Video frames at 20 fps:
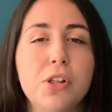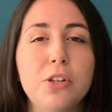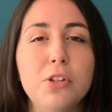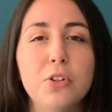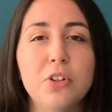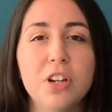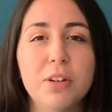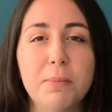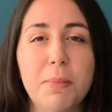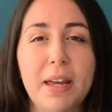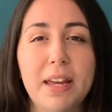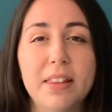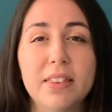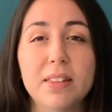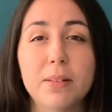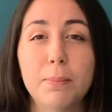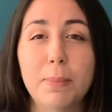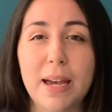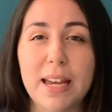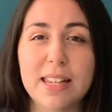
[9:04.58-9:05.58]
that you can make the
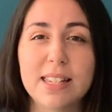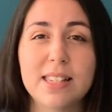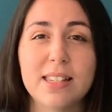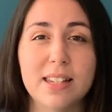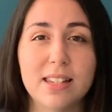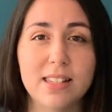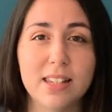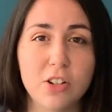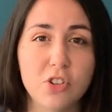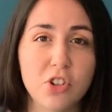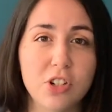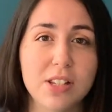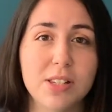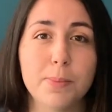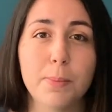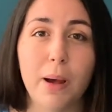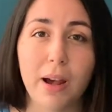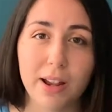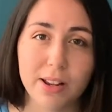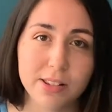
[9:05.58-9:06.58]
best decisions
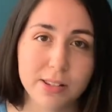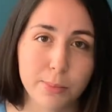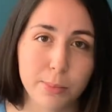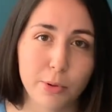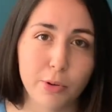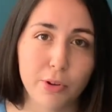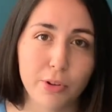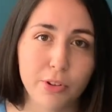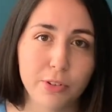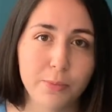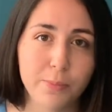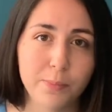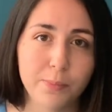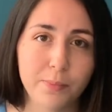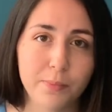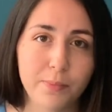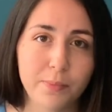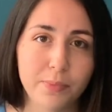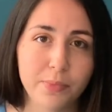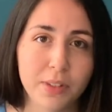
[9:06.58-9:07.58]
possible.
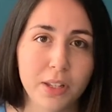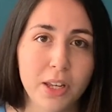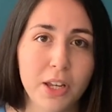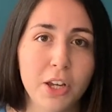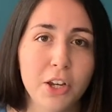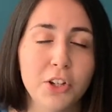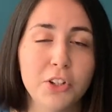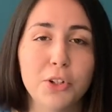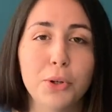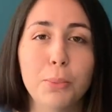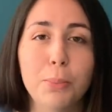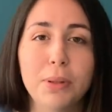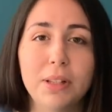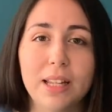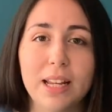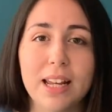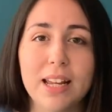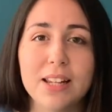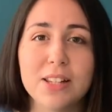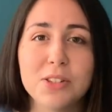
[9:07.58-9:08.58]
Your
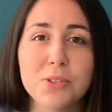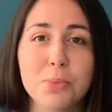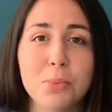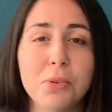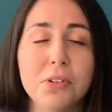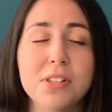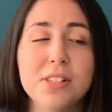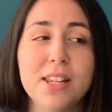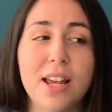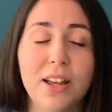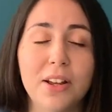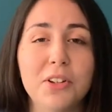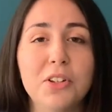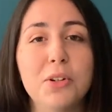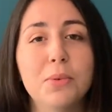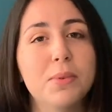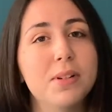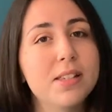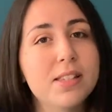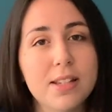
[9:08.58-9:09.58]
plants will tell
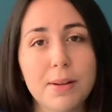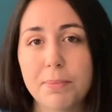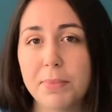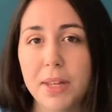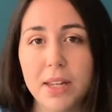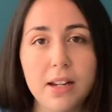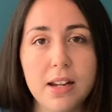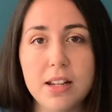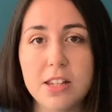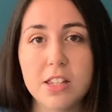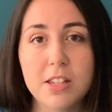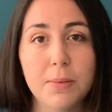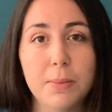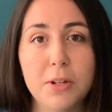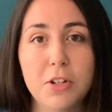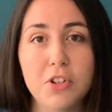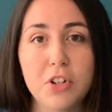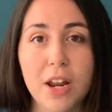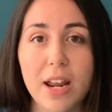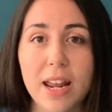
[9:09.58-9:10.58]
you when something needs to be
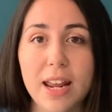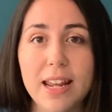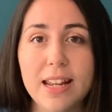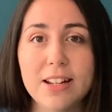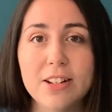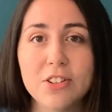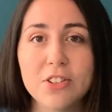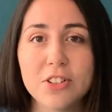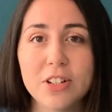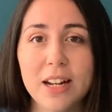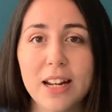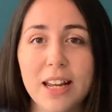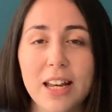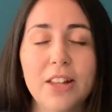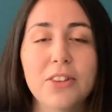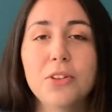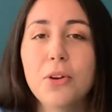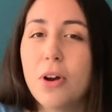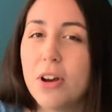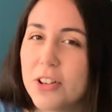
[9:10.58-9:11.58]
changed,
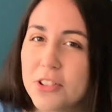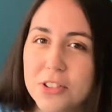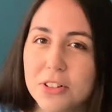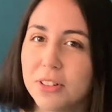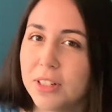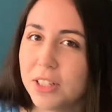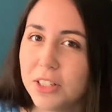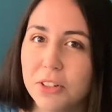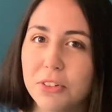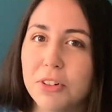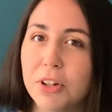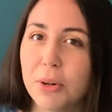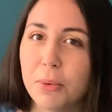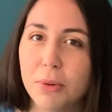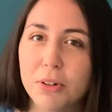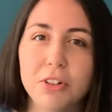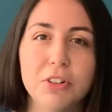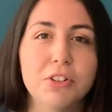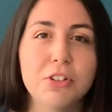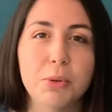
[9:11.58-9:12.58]
and they'll also let you know
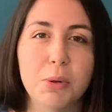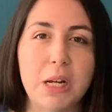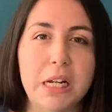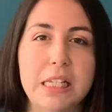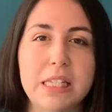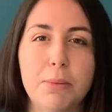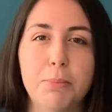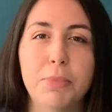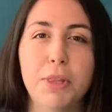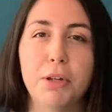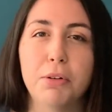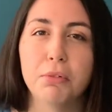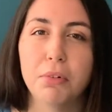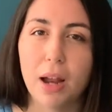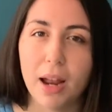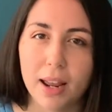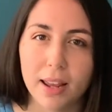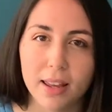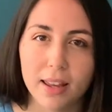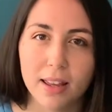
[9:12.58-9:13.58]
when you're doing something
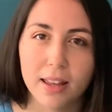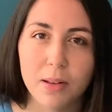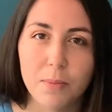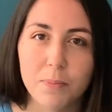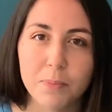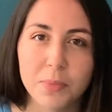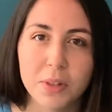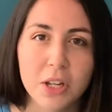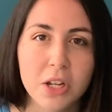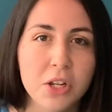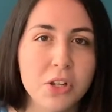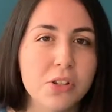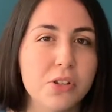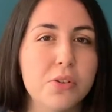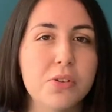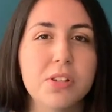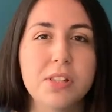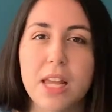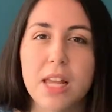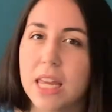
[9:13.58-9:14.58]
right. So
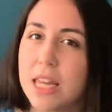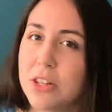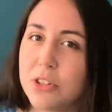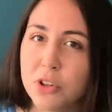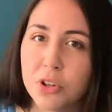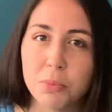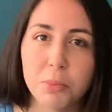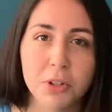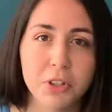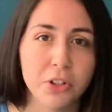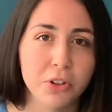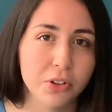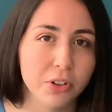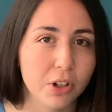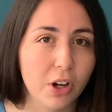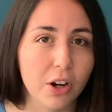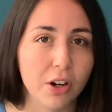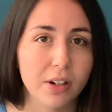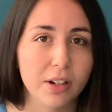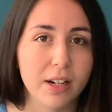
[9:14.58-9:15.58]
stay in tune with your
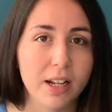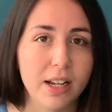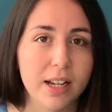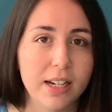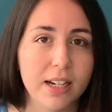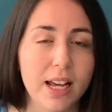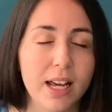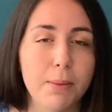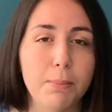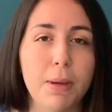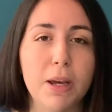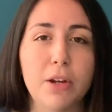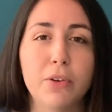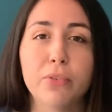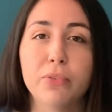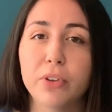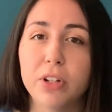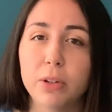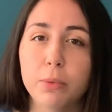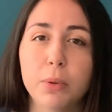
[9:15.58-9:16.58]
garden and make
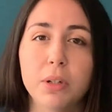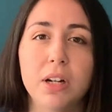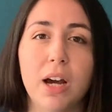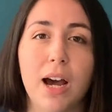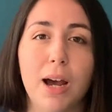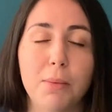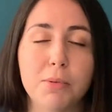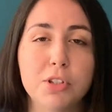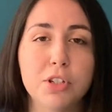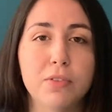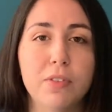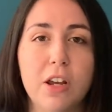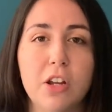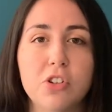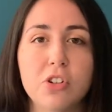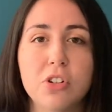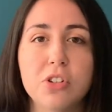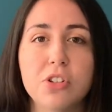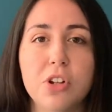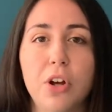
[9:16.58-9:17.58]
frequent
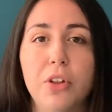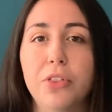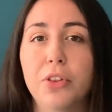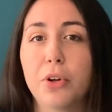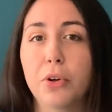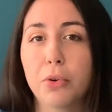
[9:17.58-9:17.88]
observations on their